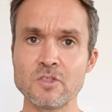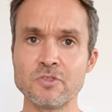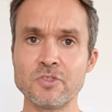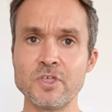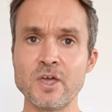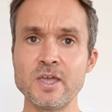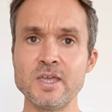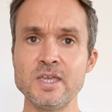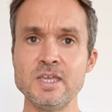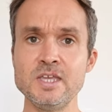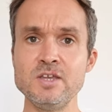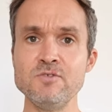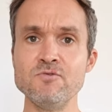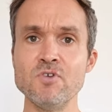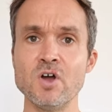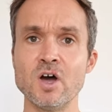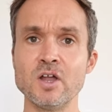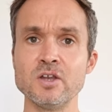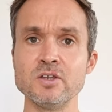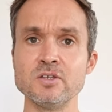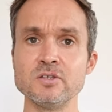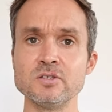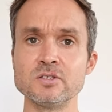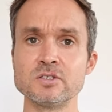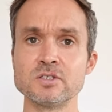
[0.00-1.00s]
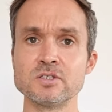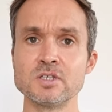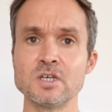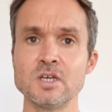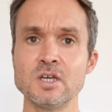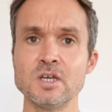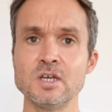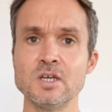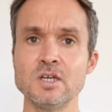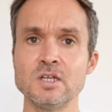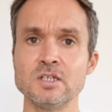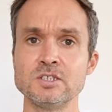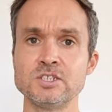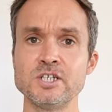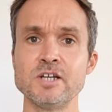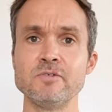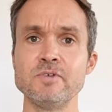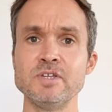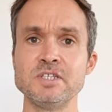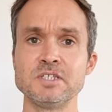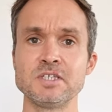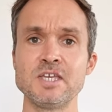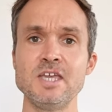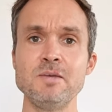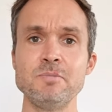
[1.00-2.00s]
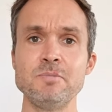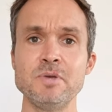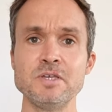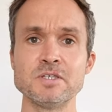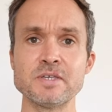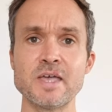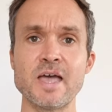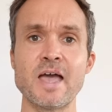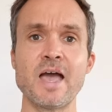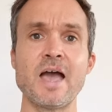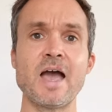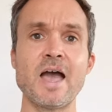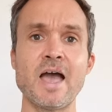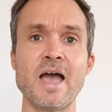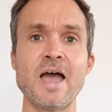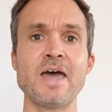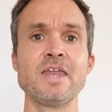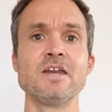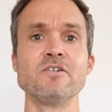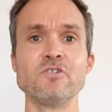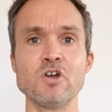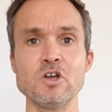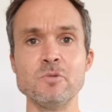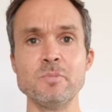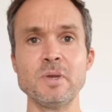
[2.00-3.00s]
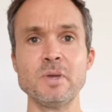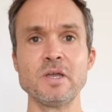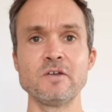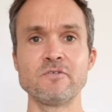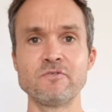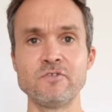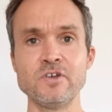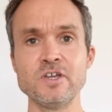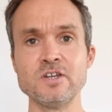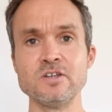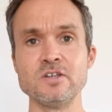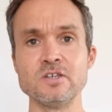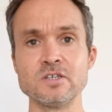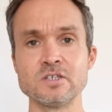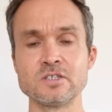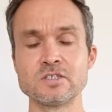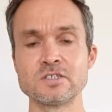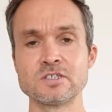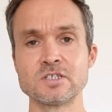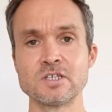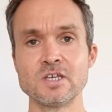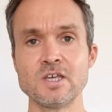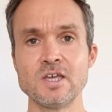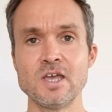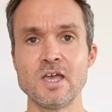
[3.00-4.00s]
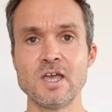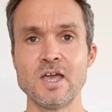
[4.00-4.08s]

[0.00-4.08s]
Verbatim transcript: that he runs, generally to keep his anaerobic fitness